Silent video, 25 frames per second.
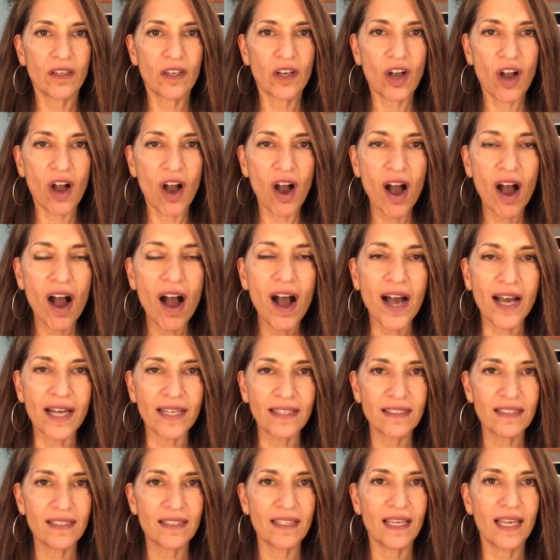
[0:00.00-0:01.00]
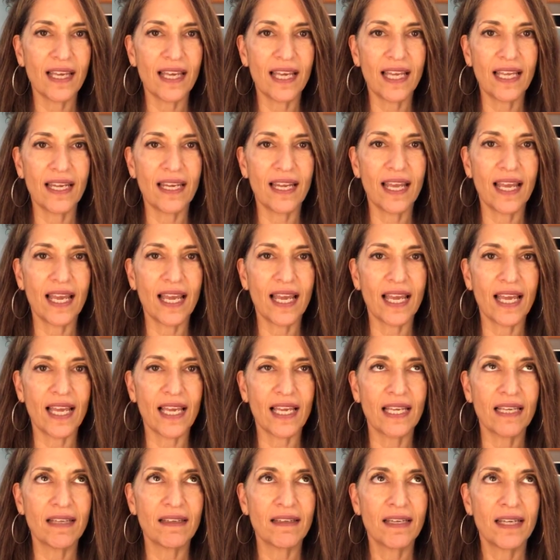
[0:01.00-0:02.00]
caught in
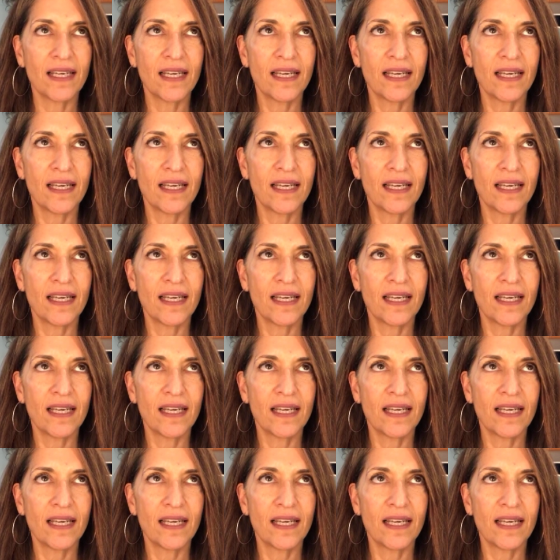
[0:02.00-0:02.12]
a